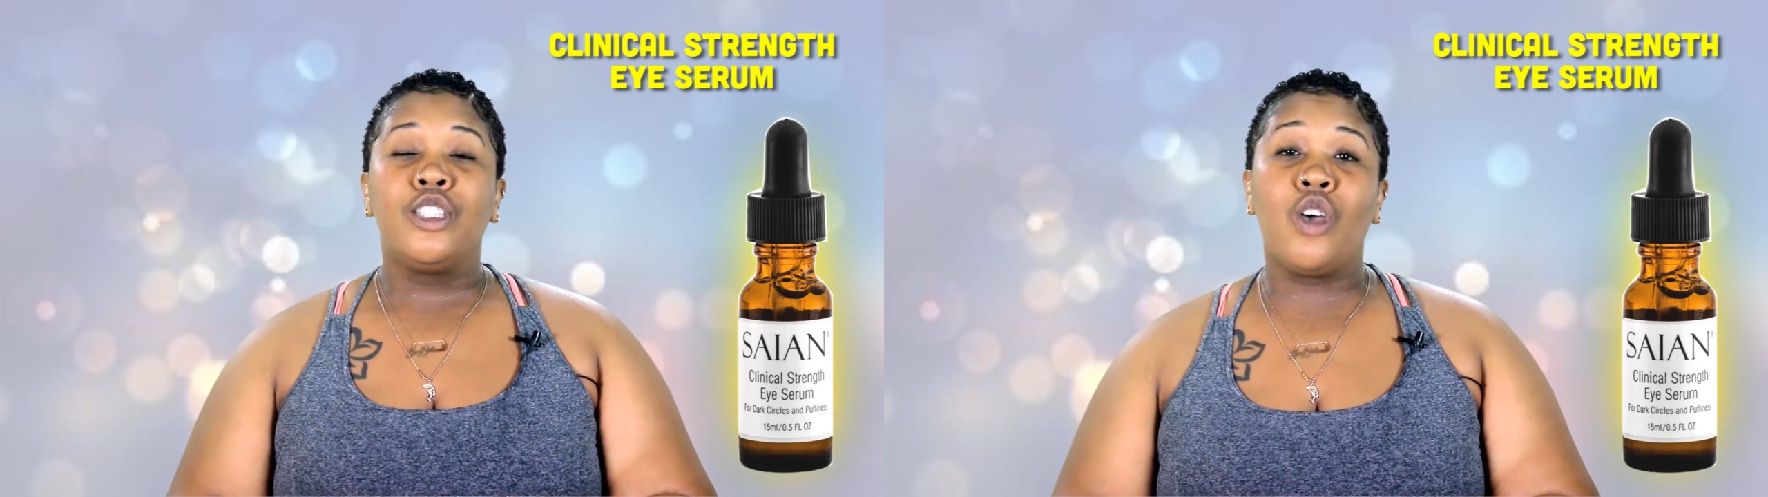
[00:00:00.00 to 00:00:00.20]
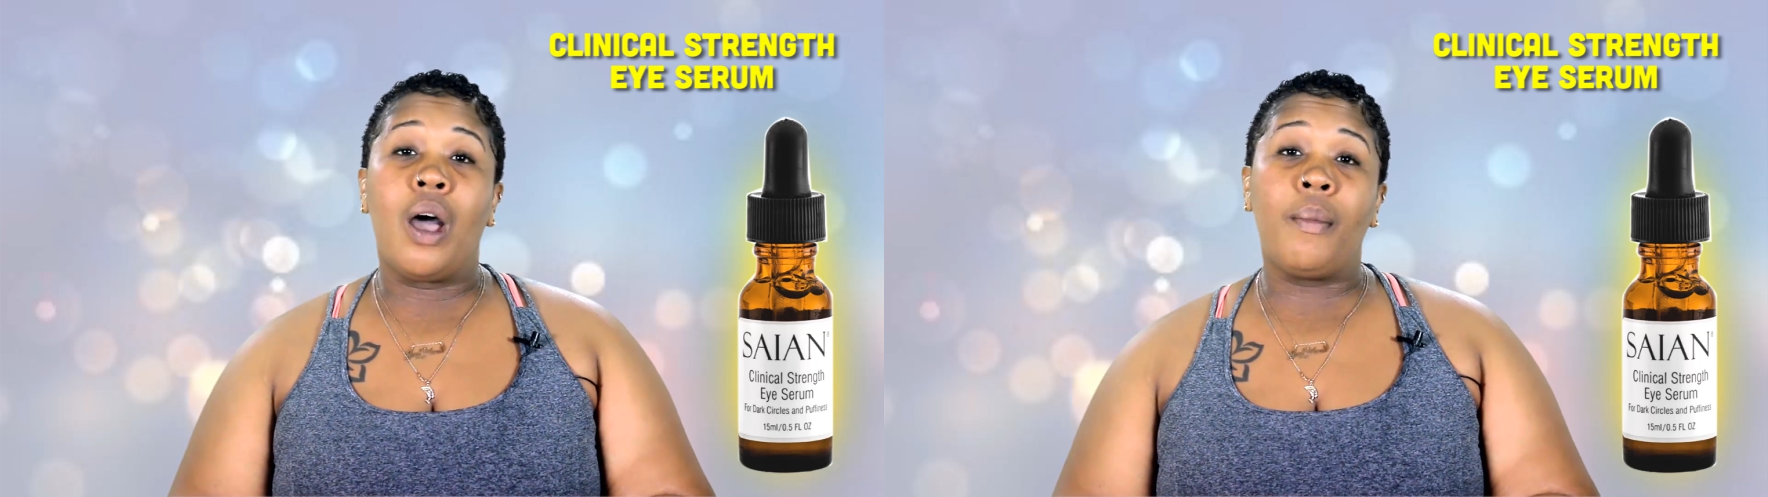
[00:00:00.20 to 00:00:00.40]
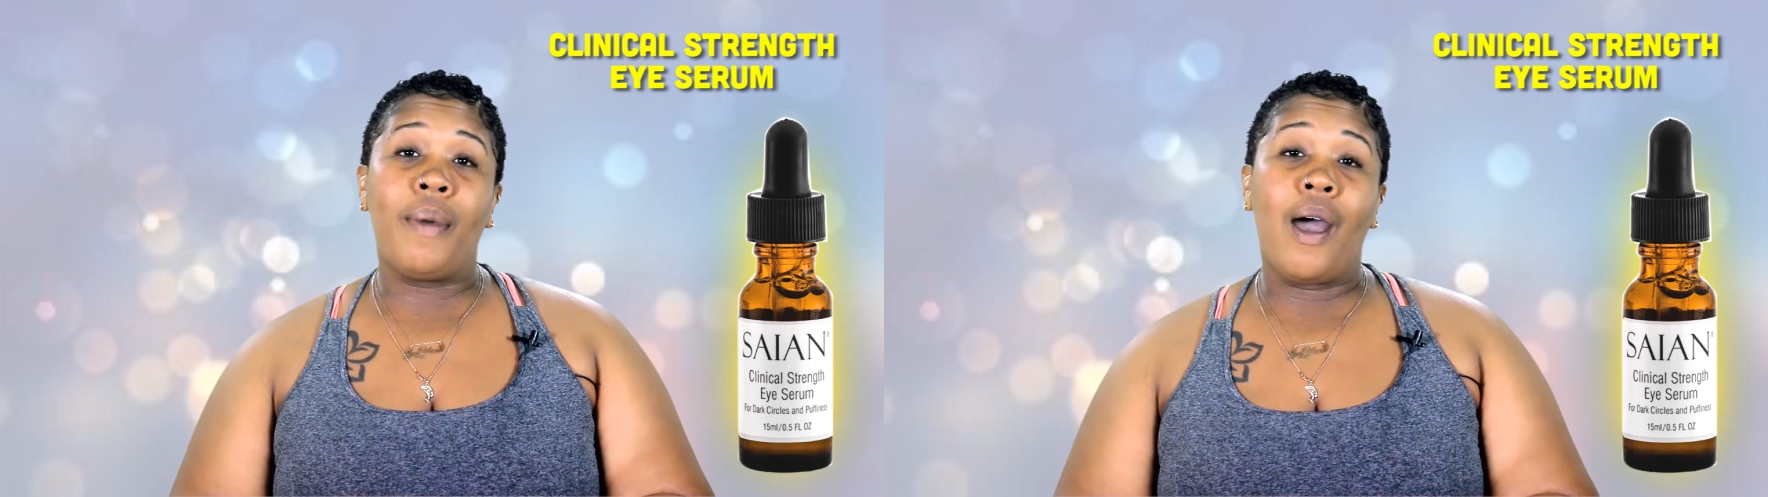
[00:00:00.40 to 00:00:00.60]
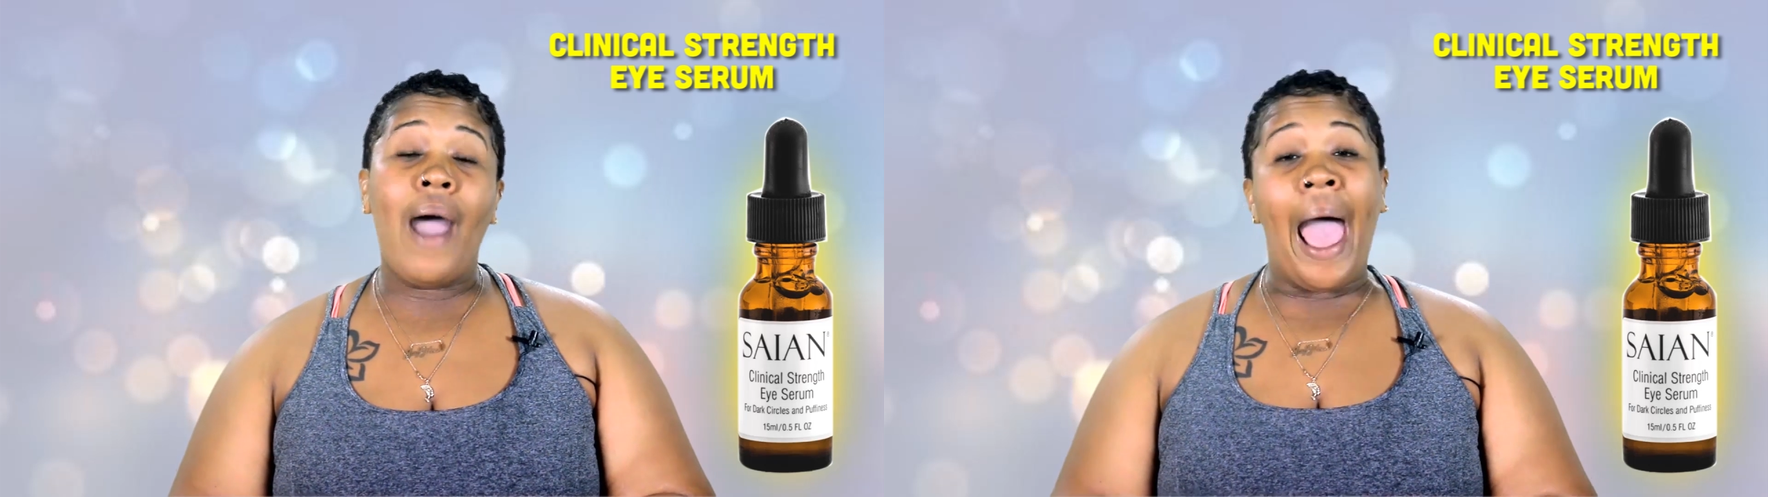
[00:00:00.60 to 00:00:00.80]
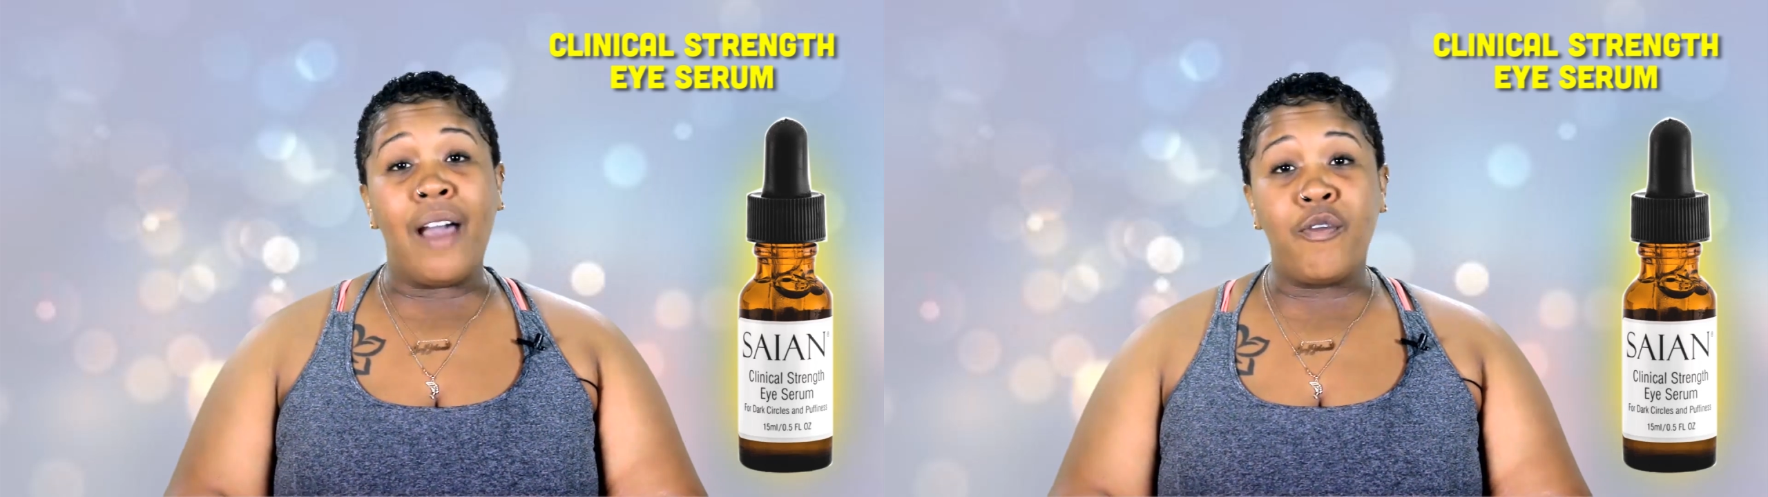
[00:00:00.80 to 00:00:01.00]
So I'm about
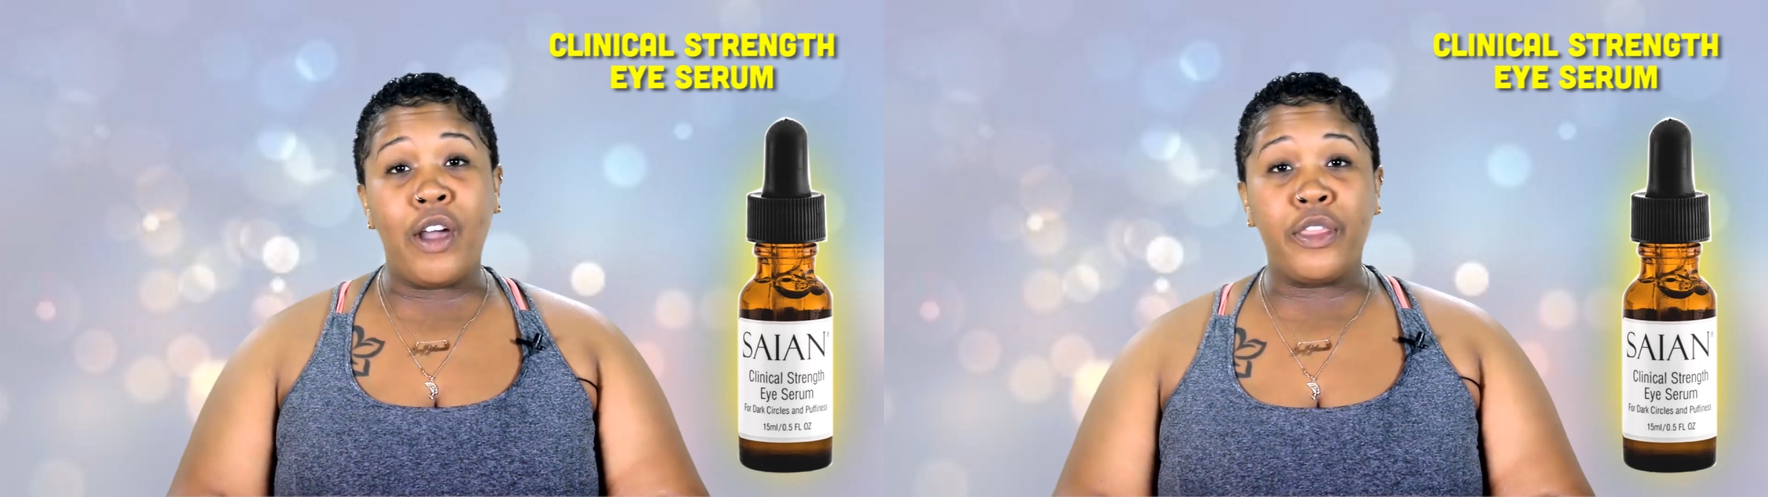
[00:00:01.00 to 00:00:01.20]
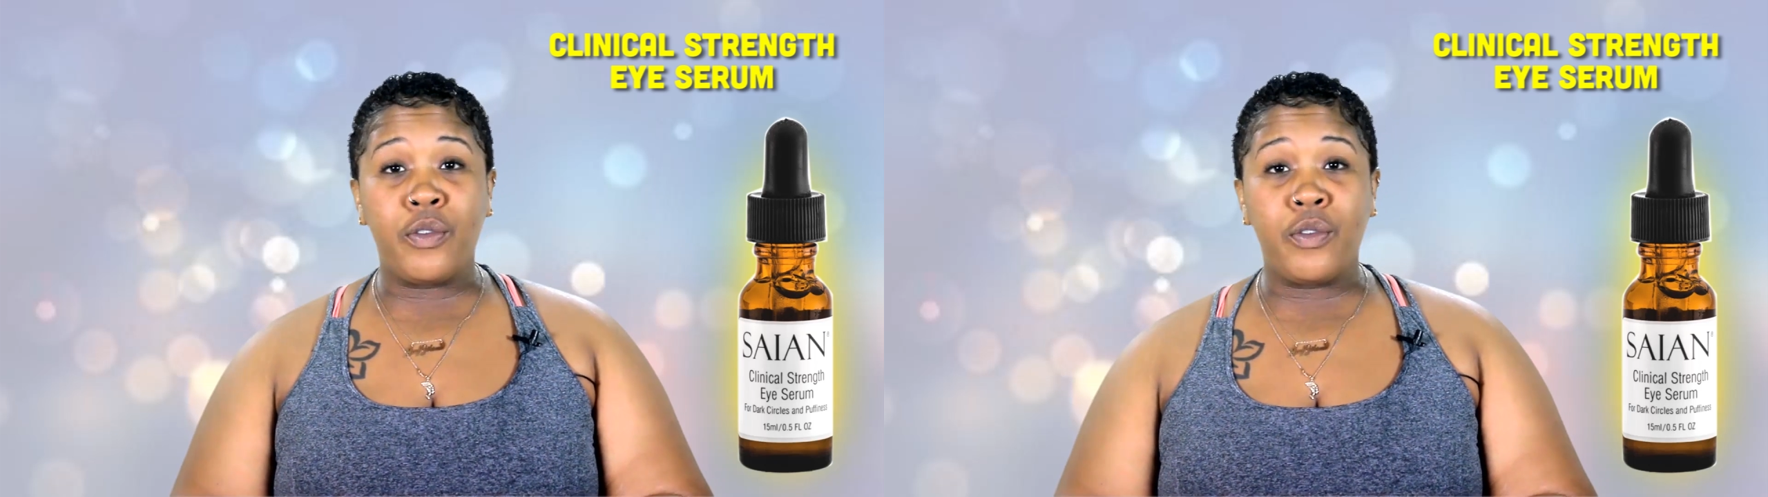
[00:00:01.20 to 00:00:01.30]
halfway